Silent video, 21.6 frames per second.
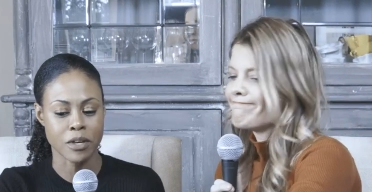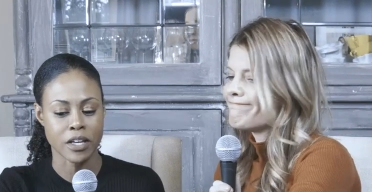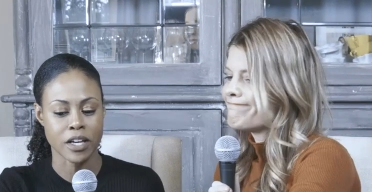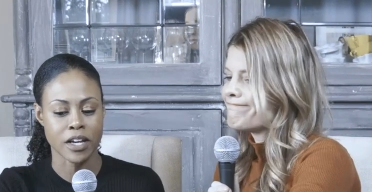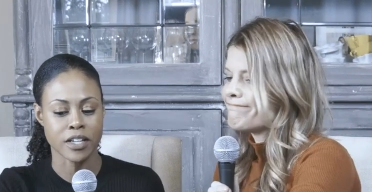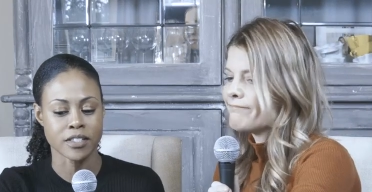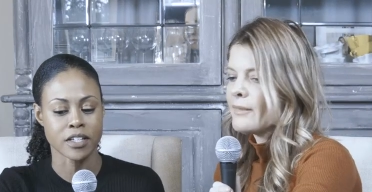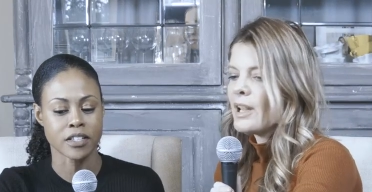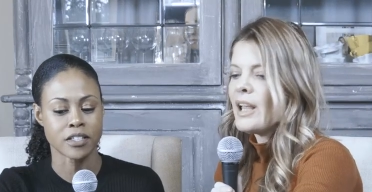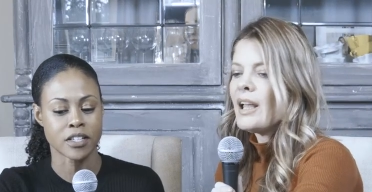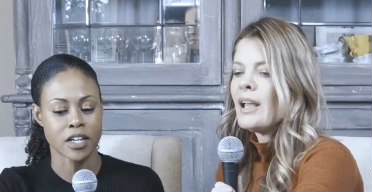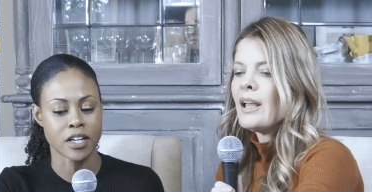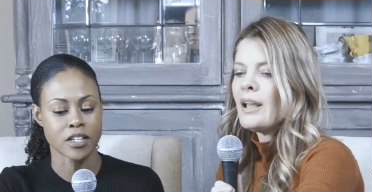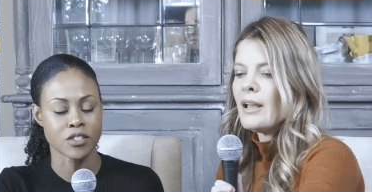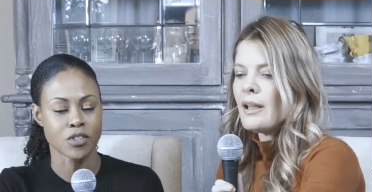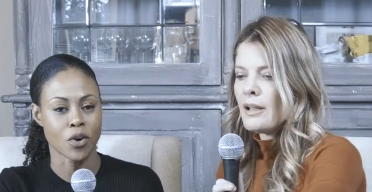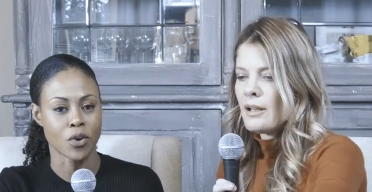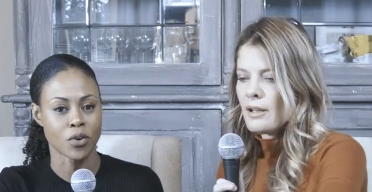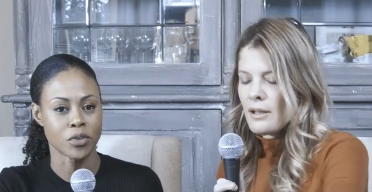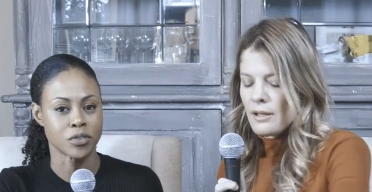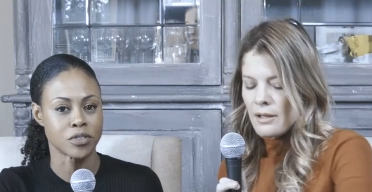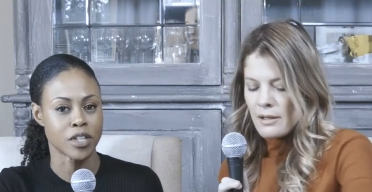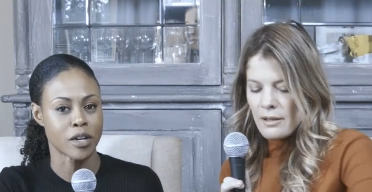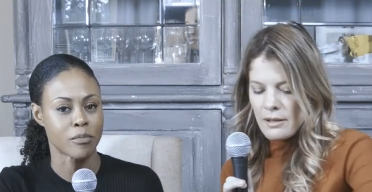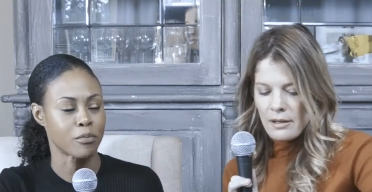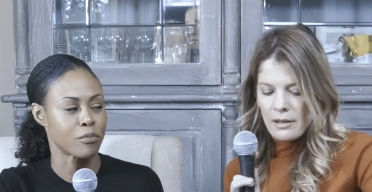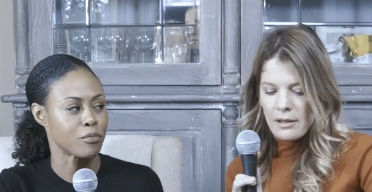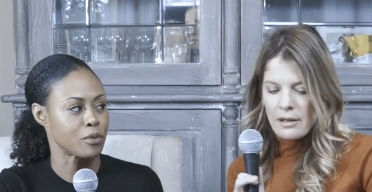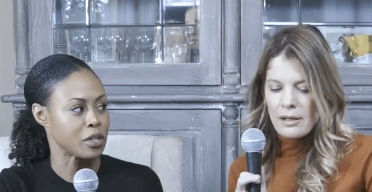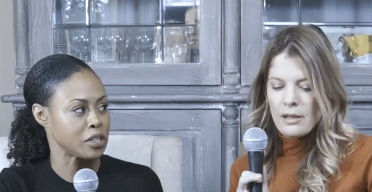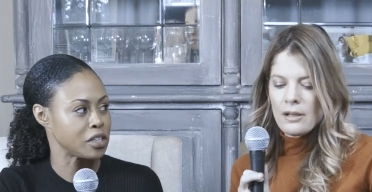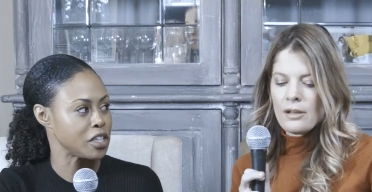Speaker 1: because it does hold up
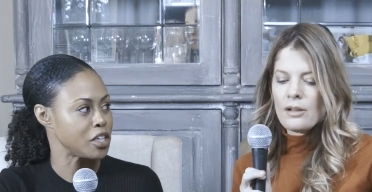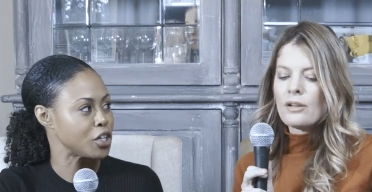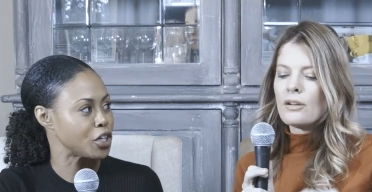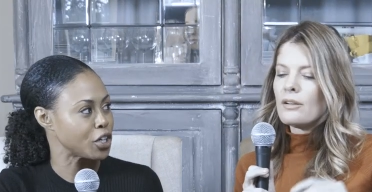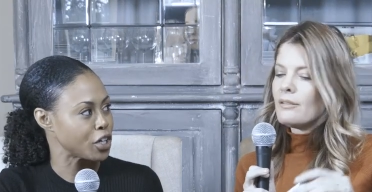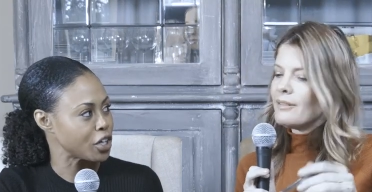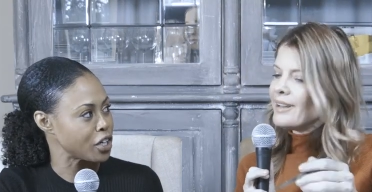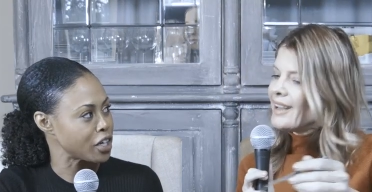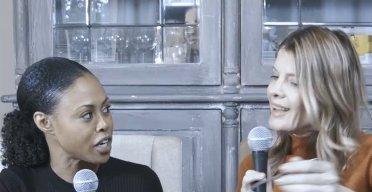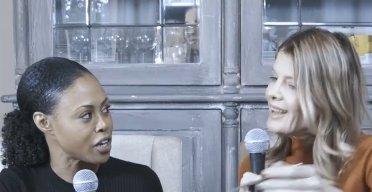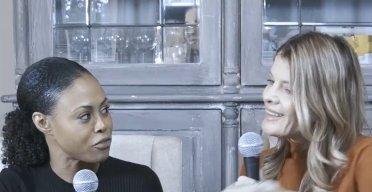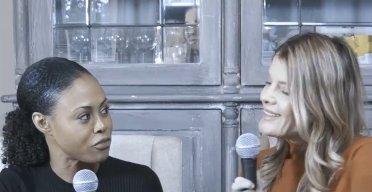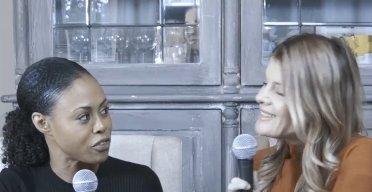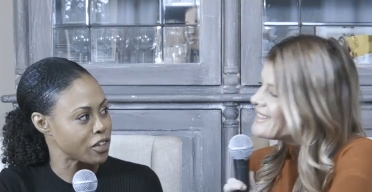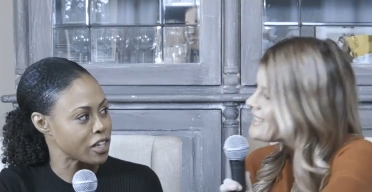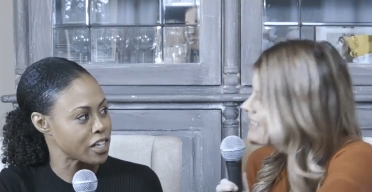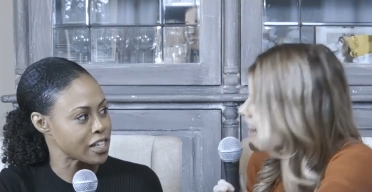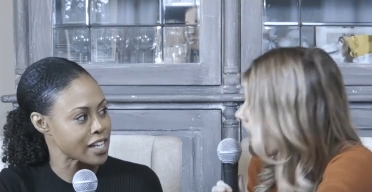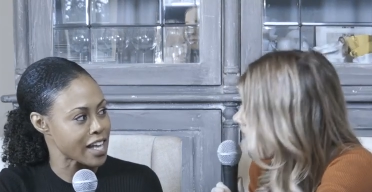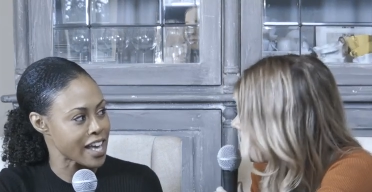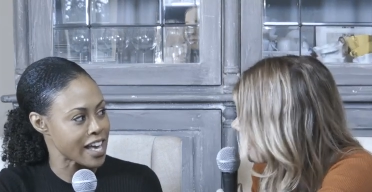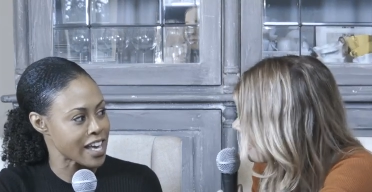really good. I It feel like.